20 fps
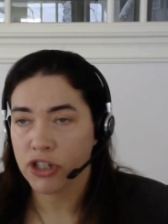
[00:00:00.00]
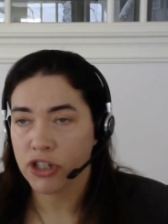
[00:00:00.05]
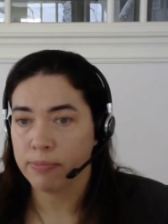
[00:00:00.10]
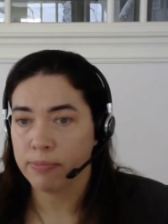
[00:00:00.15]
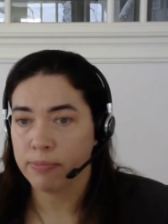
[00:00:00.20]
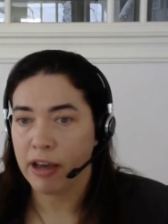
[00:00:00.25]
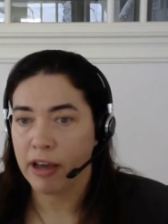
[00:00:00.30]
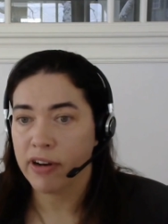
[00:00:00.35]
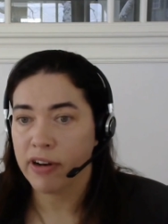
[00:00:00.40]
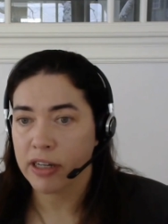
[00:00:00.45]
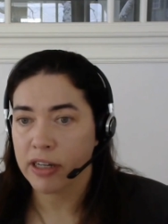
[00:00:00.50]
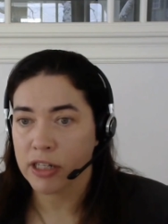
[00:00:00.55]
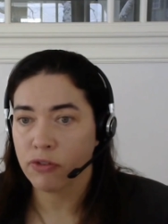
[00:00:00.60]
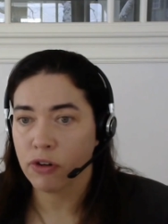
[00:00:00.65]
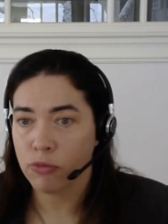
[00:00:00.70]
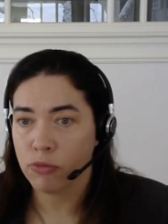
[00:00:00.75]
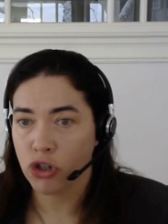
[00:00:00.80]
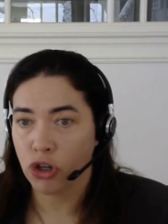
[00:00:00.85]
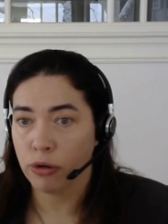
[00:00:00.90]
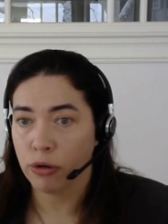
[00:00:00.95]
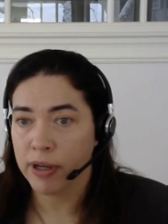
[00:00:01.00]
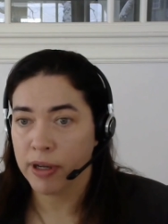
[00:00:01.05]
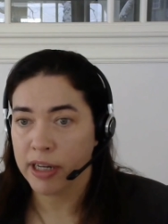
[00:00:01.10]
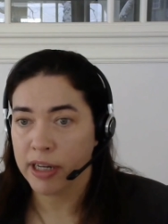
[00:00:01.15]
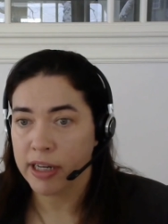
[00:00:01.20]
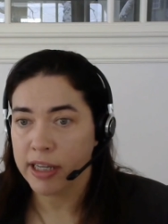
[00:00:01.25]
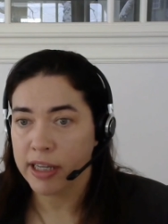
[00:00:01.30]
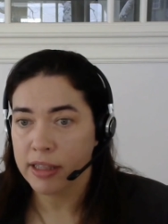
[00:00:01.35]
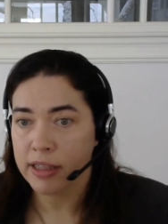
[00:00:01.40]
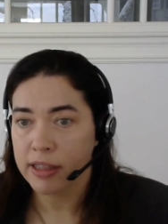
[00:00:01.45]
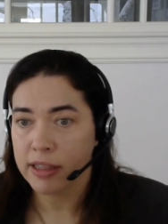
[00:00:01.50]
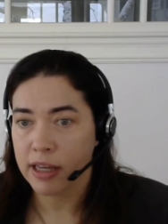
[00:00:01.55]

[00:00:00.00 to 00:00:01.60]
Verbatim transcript: there's some evidence from Germany